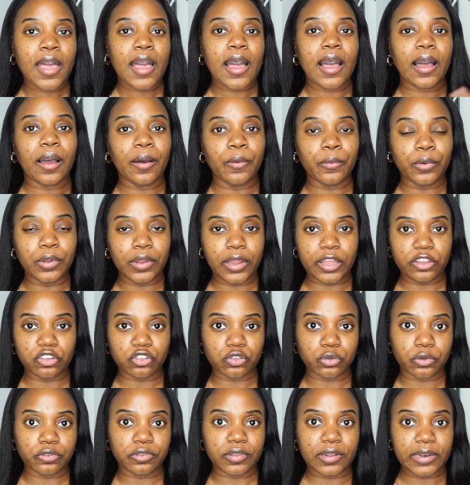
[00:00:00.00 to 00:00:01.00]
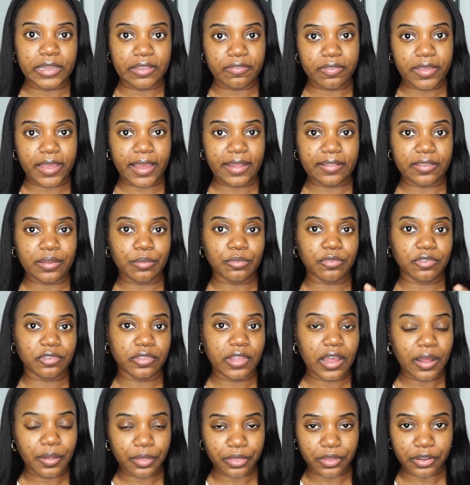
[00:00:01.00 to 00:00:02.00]
I will ensure to leave the items
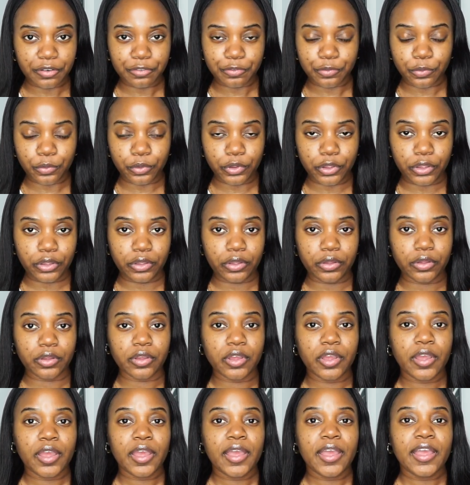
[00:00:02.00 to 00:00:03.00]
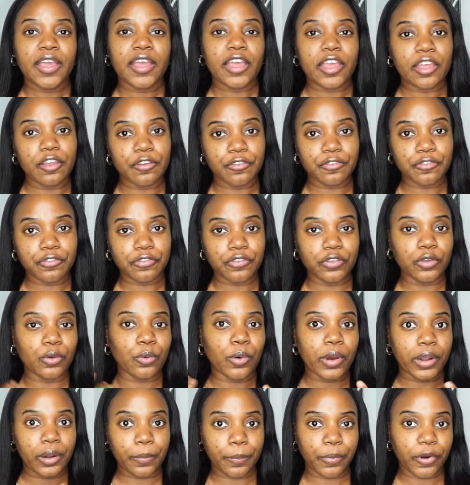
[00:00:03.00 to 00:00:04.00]
down there for you if you
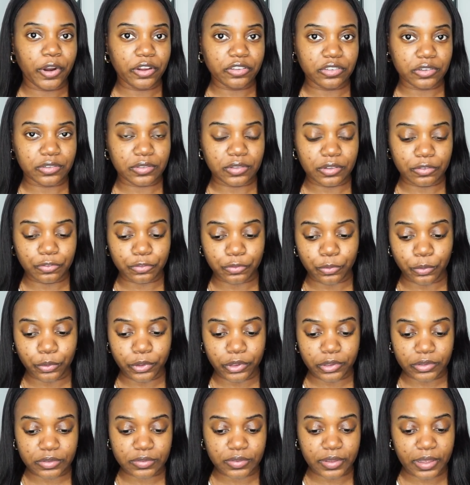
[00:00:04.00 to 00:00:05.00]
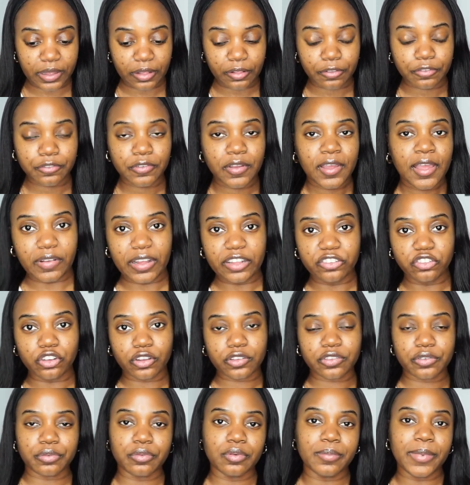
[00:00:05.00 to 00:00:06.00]
want to purchase it for yourself. And
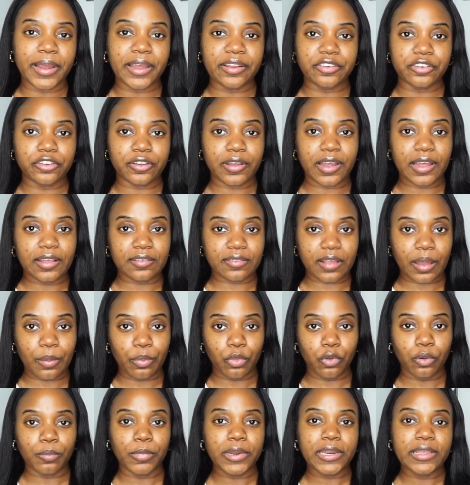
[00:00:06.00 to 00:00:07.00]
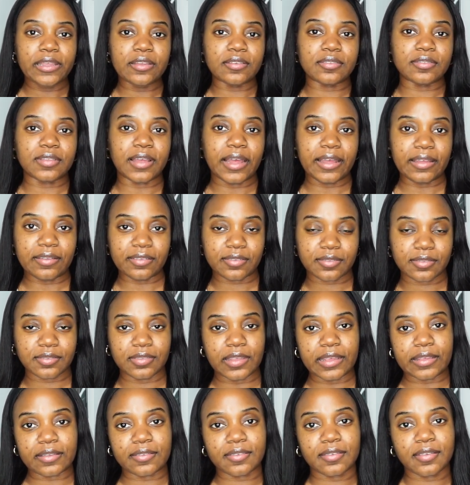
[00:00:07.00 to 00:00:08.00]
just to remind you guys, I'm normally a size
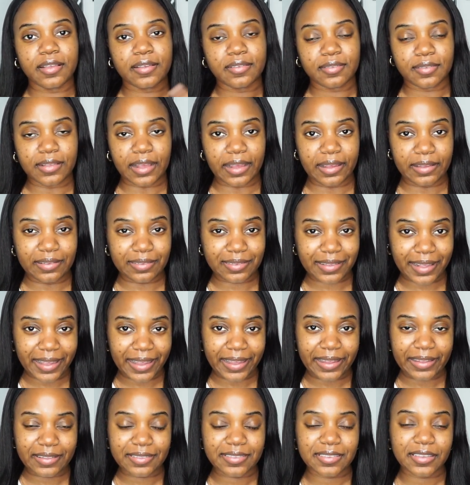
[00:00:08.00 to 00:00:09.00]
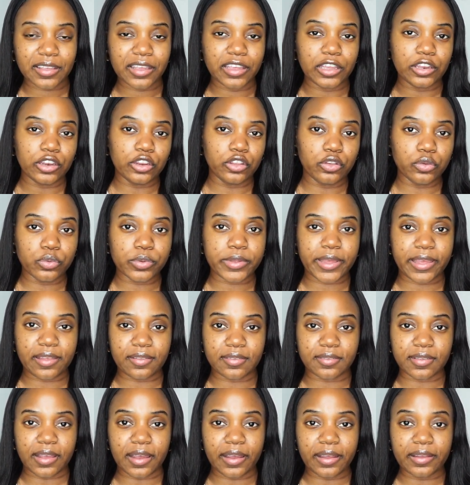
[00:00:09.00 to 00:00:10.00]
6, size 8 in UK
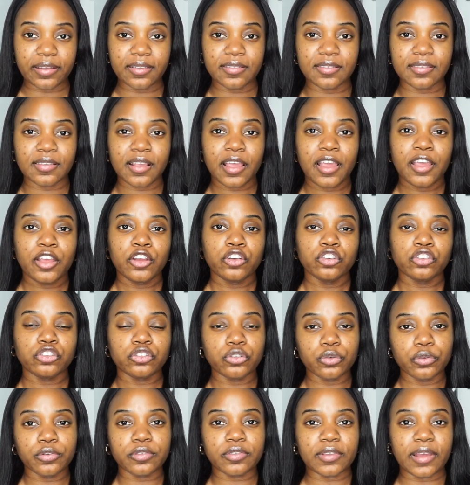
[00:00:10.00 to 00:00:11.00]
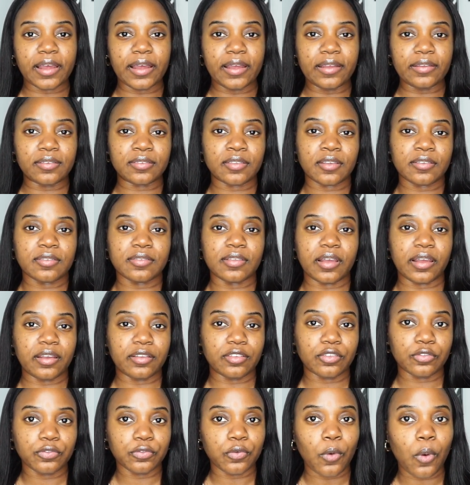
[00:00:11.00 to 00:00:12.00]
size, shoe size
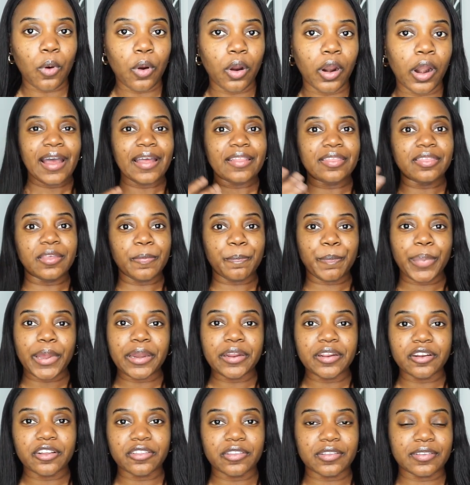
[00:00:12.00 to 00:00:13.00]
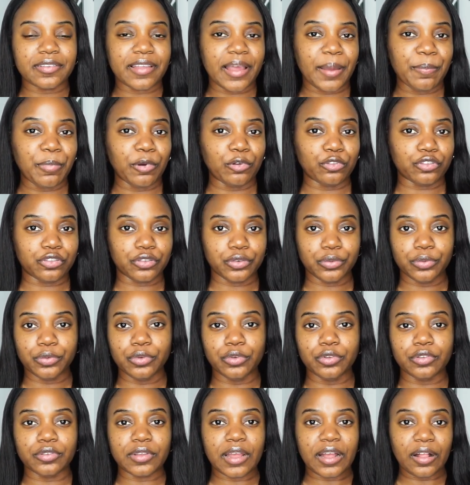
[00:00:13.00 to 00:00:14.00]
size 4, and depending on the type of
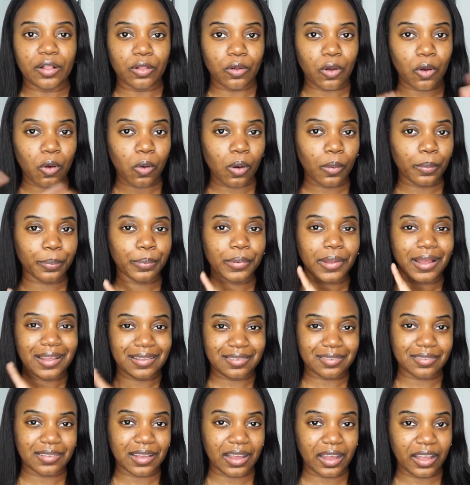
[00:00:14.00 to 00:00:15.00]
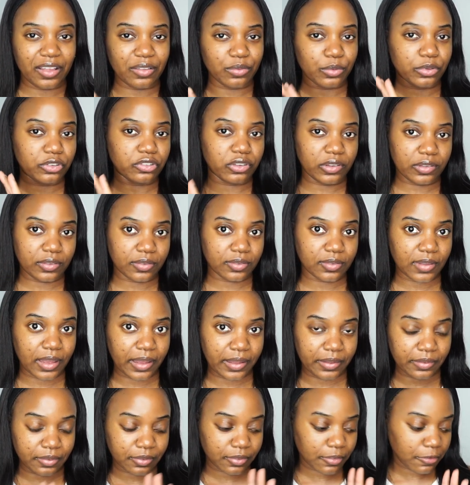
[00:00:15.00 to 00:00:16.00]
shoes, I'll go up a size, which is
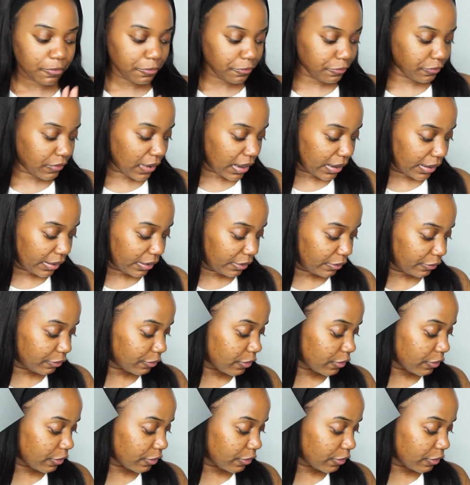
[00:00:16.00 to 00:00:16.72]
size 5.